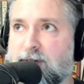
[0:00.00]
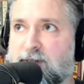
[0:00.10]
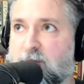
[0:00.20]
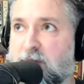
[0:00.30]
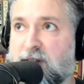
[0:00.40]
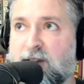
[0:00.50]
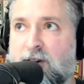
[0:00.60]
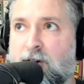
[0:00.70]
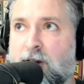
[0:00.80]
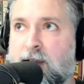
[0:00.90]
be like,
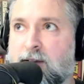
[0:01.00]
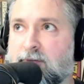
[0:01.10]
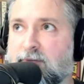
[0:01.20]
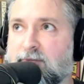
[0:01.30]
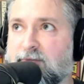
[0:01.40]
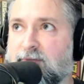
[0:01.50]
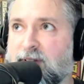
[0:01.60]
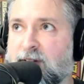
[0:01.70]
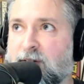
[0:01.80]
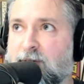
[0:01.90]
all right,
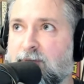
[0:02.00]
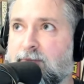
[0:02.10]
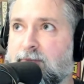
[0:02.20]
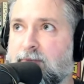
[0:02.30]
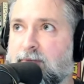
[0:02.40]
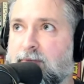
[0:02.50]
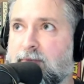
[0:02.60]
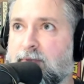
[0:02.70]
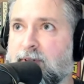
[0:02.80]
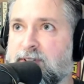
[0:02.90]
you know,
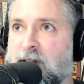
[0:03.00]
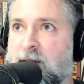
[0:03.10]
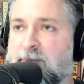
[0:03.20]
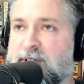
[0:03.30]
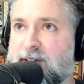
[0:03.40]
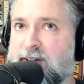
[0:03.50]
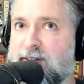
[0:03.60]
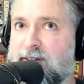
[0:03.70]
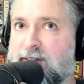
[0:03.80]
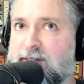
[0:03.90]
it's time to
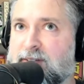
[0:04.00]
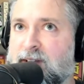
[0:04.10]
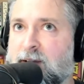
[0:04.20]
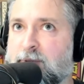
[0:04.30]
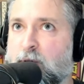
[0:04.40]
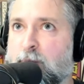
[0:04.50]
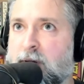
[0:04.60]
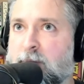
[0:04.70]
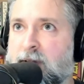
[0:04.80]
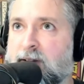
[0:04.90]
open
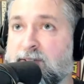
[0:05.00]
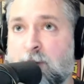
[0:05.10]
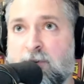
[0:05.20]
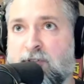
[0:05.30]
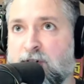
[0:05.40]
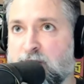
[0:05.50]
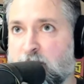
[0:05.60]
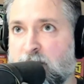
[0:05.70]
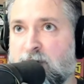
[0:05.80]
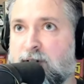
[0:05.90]
up that, it's time to finish the
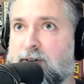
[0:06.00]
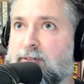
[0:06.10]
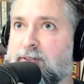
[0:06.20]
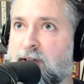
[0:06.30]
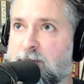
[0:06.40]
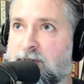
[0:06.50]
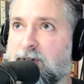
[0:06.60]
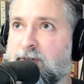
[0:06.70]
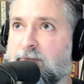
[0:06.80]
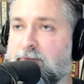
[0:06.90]
book, time
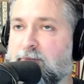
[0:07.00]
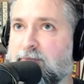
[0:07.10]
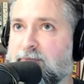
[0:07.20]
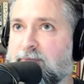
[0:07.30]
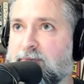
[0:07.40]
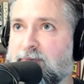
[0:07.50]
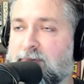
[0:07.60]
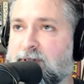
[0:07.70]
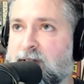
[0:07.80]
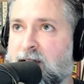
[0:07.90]
to
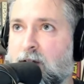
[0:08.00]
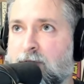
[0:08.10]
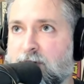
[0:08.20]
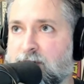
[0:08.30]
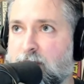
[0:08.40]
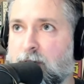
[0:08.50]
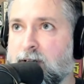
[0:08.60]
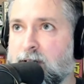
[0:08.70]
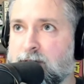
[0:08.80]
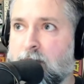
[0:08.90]
take off these other
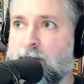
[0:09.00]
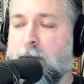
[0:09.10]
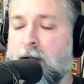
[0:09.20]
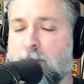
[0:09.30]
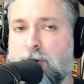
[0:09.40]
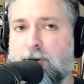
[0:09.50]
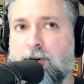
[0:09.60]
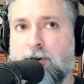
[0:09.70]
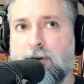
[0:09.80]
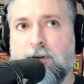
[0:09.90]
ideas off the back
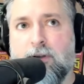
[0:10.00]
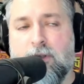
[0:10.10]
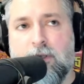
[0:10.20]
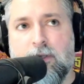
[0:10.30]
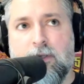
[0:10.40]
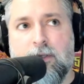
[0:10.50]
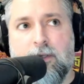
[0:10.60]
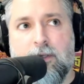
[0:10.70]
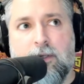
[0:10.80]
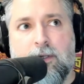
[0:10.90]
burner.
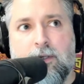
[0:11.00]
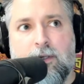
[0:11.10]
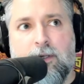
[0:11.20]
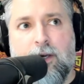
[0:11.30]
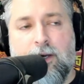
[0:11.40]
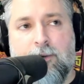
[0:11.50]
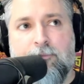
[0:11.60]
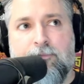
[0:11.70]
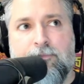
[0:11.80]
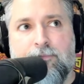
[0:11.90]
And,
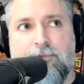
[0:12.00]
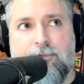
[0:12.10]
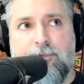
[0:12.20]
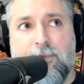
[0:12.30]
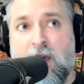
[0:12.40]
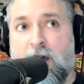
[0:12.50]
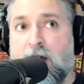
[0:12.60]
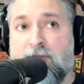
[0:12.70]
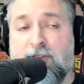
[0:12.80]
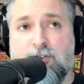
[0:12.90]
yeah,
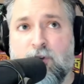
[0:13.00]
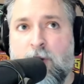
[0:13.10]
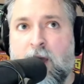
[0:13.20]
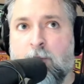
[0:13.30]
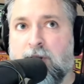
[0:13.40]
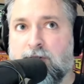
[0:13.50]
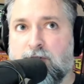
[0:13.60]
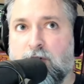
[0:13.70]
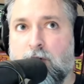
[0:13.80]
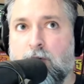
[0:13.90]
I feel so happy and
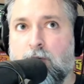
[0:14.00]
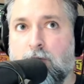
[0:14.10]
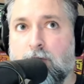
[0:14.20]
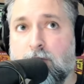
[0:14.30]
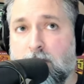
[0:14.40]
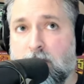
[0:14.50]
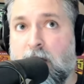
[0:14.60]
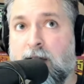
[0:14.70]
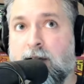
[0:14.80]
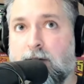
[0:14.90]
so
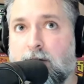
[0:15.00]
light,